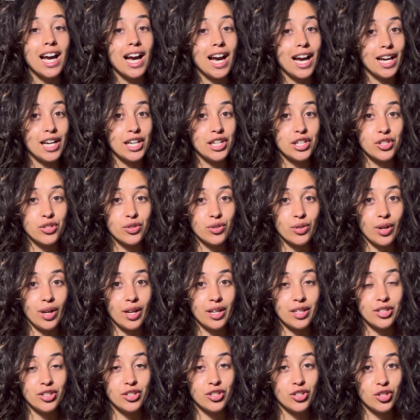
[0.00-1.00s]
I
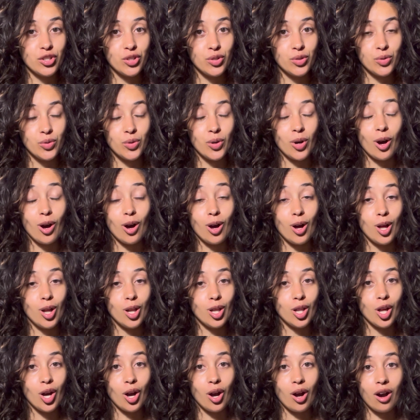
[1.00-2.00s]
trust you
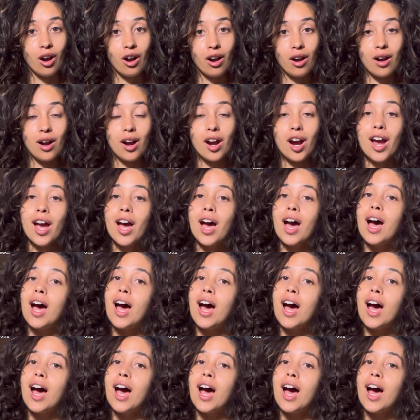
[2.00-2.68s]
all are.